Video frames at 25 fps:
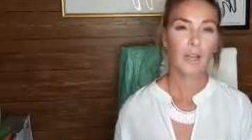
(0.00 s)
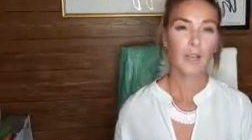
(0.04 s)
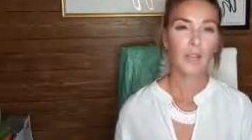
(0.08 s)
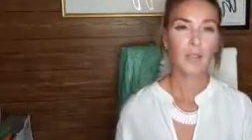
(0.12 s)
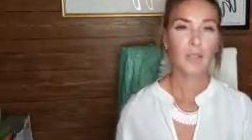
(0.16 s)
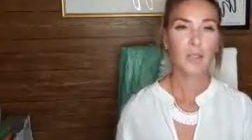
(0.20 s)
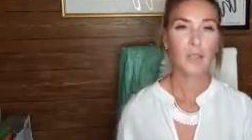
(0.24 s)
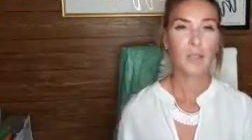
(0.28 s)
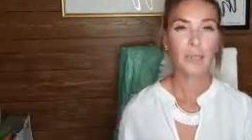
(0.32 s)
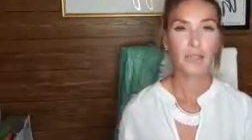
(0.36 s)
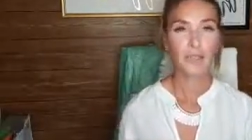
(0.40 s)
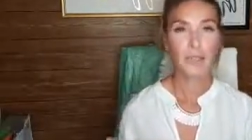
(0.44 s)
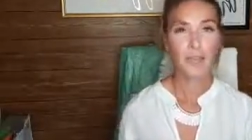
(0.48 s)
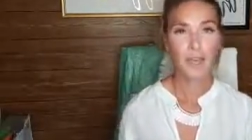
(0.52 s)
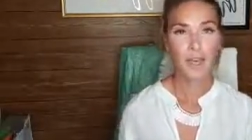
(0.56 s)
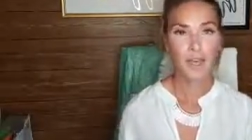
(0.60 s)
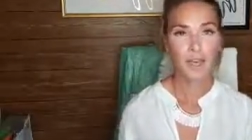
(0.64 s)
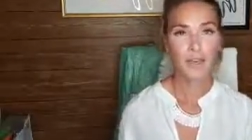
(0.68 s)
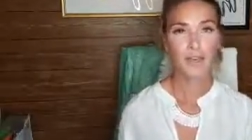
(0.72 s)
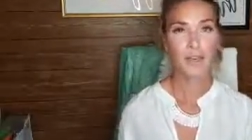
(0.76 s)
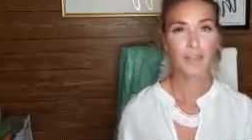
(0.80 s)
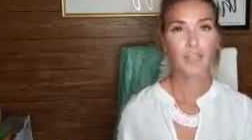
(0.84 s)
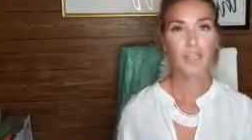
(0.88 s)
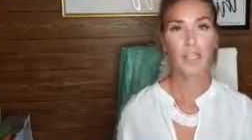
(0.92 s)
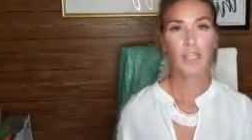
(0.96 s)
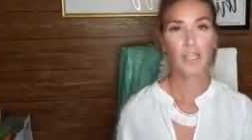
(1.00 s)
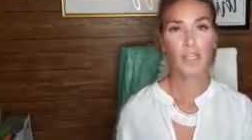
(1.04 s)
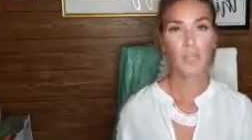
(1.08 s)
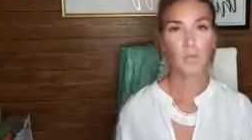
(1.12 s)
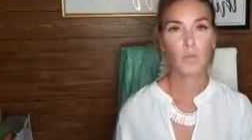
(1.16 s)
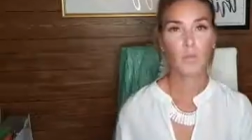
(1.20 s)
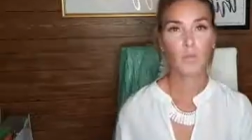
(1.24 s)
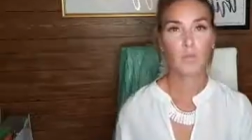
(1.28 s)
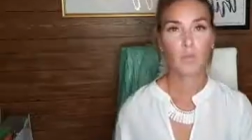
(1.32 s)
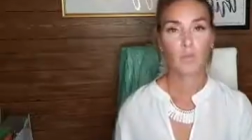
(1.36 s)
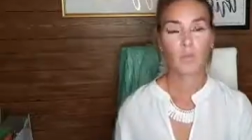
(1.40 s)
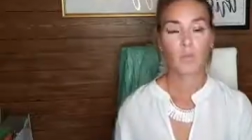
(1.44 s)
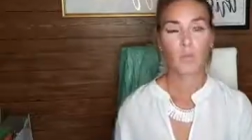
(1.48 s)
to be ahead of the
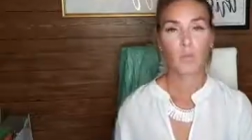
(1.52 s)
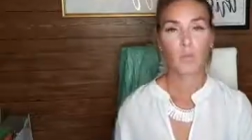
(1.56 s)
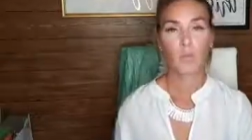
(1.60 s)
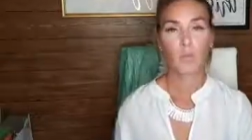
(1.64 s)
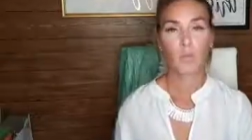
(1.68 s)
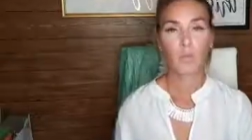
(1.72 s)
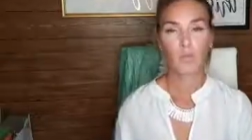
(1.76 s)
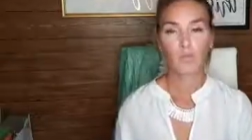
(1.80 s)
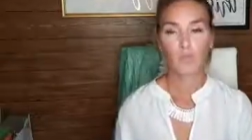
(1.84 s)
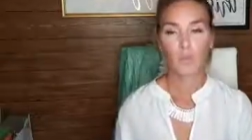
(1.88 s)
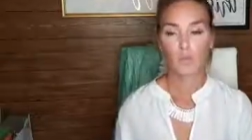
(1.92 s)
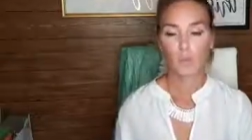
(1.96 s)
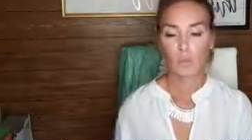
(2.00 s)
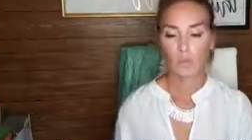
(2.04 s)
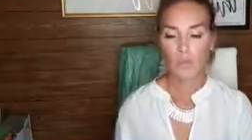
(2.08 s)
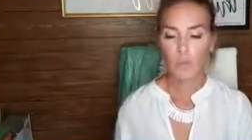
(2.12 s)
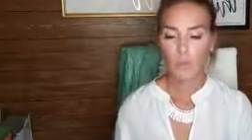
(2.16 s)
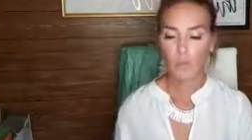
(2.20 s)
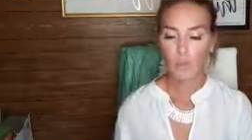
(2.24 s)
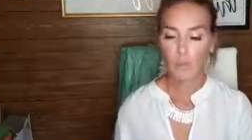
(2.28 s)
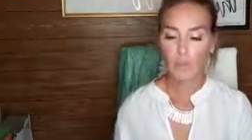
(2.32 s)
game with other people,